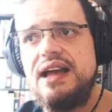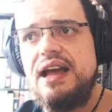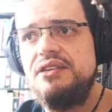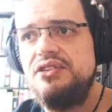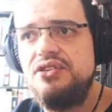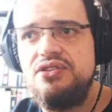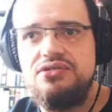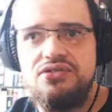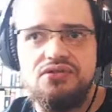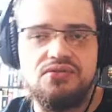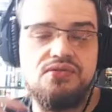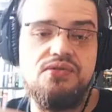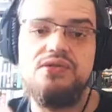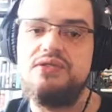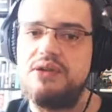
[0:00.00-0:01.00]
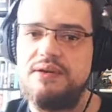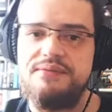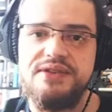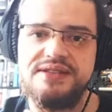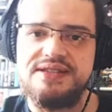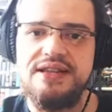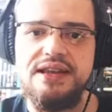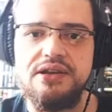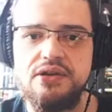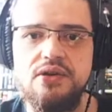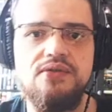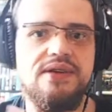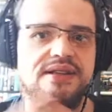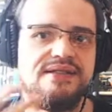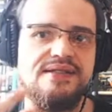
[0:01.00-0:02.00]
You could obviously
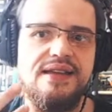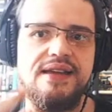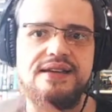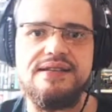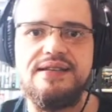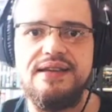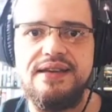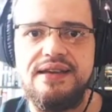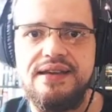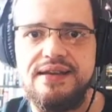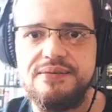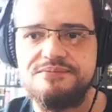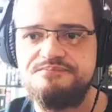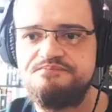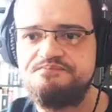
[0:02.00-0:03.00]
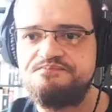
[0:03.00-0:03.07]
go and take the